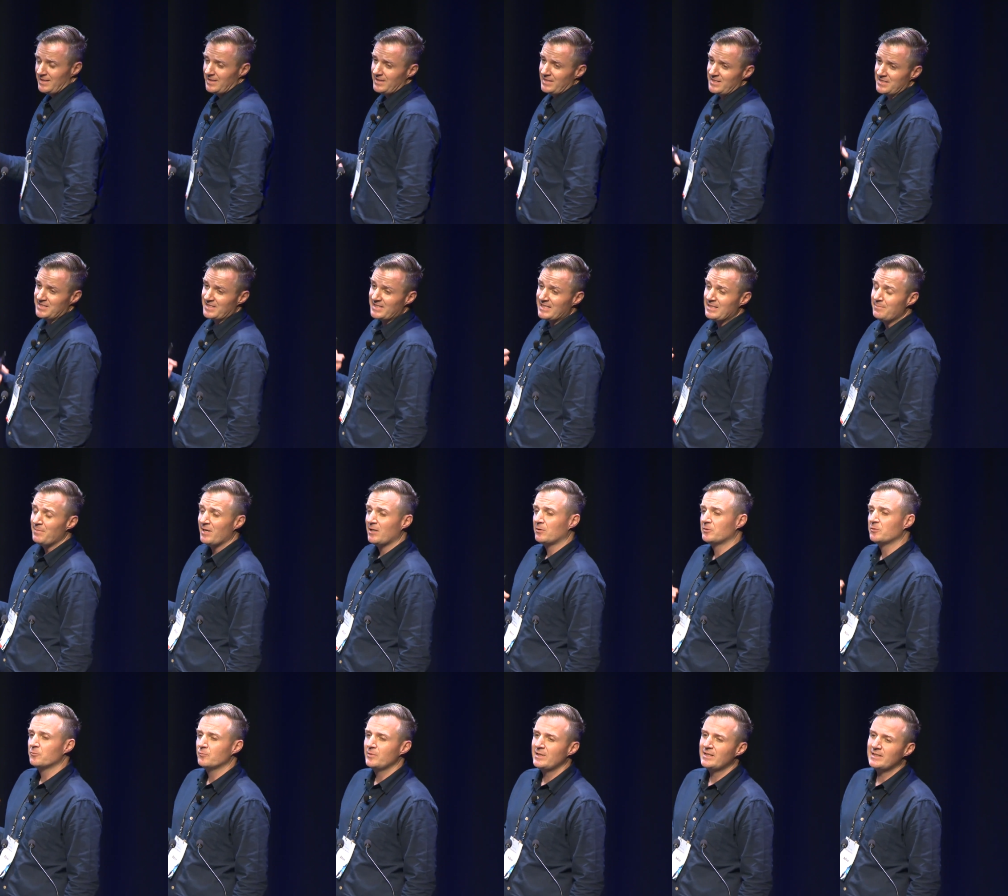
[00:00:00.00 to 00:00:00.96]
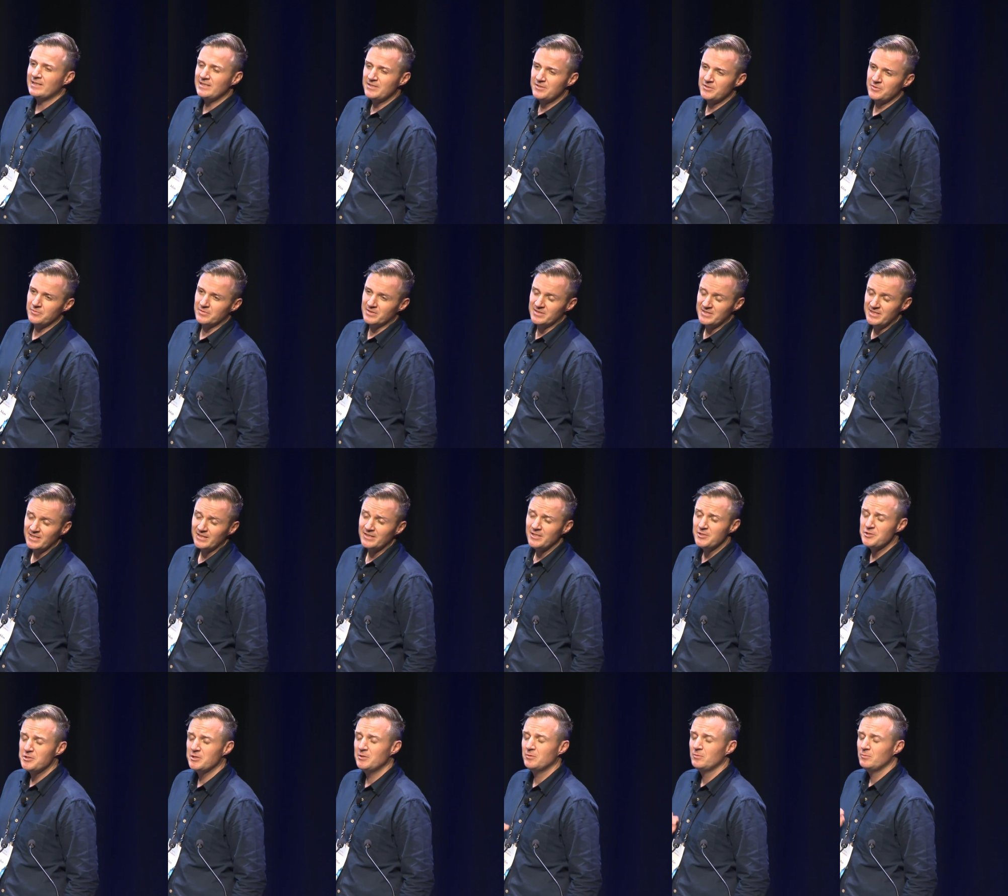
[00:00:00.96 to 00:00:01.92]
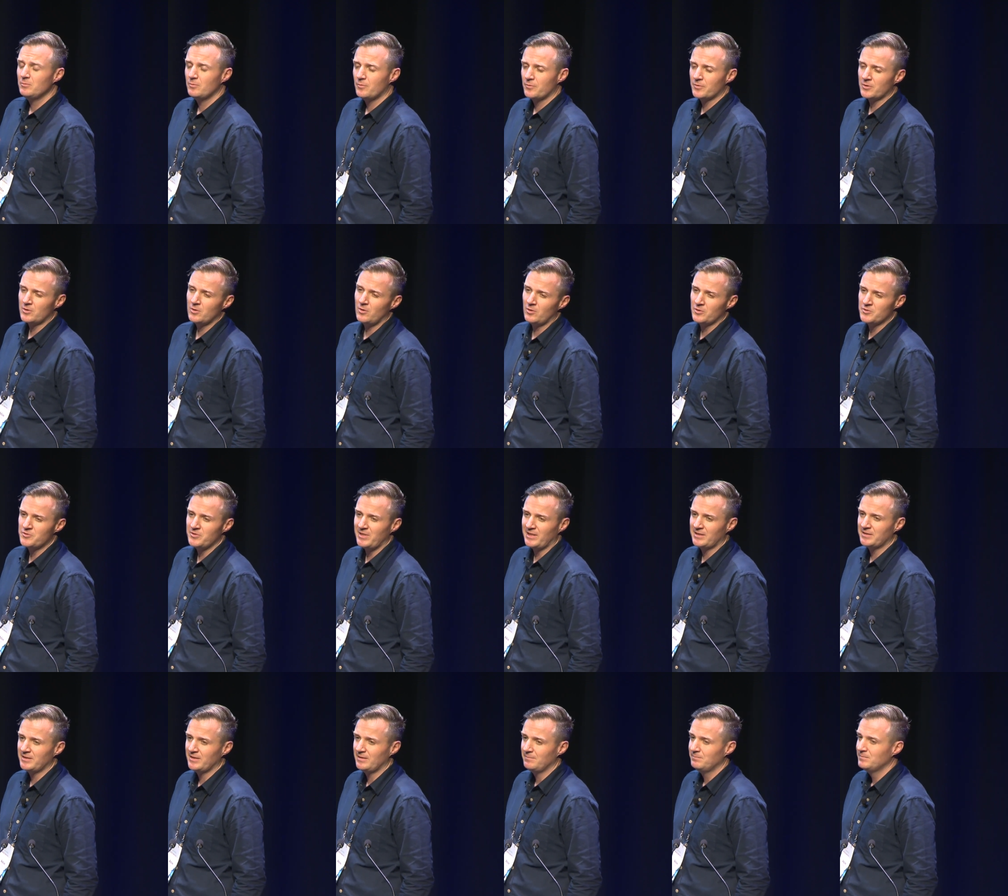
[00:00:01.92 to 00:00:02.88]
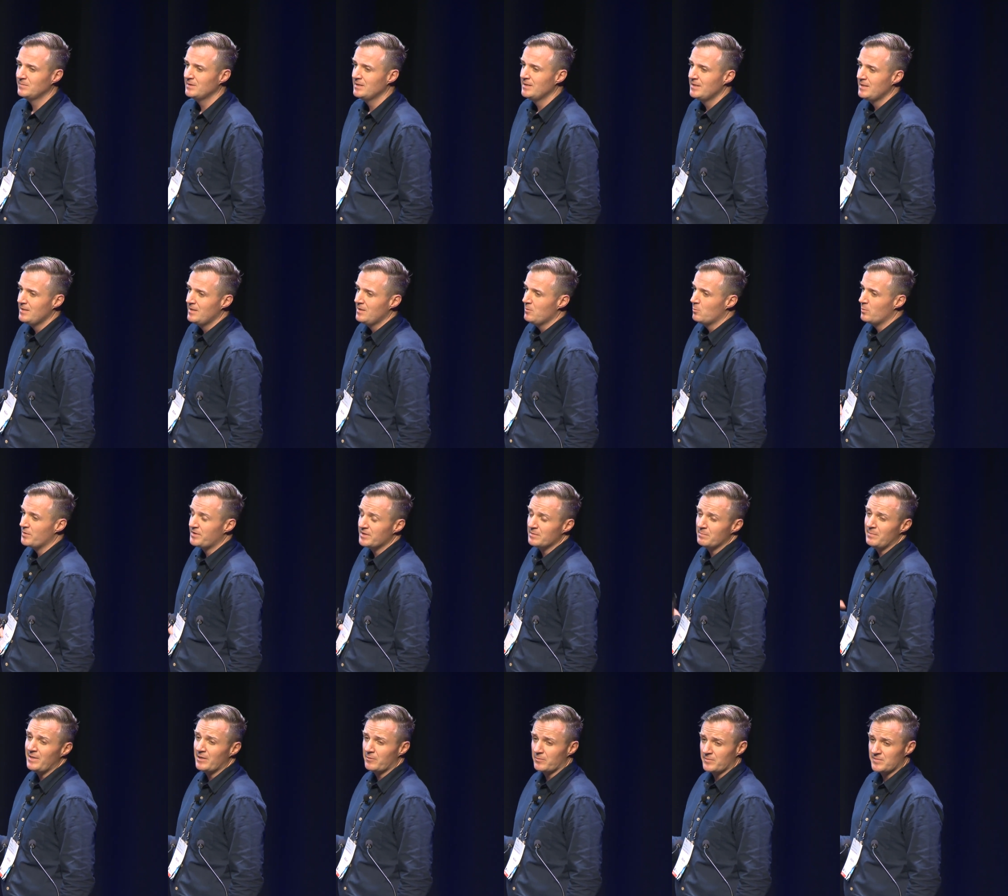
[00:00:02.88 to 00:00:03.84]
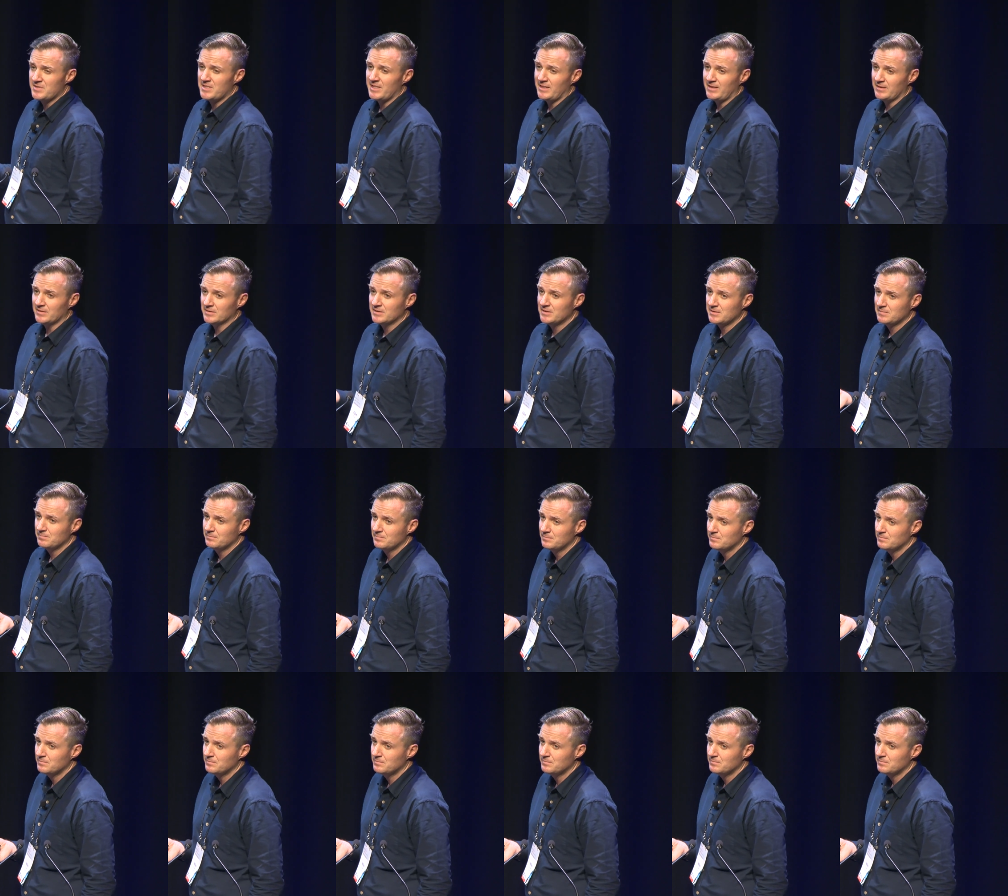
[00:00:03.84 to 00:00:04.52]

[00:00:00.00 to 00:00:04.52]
is emailed directly to the technician or the contractor within a matter of seconds.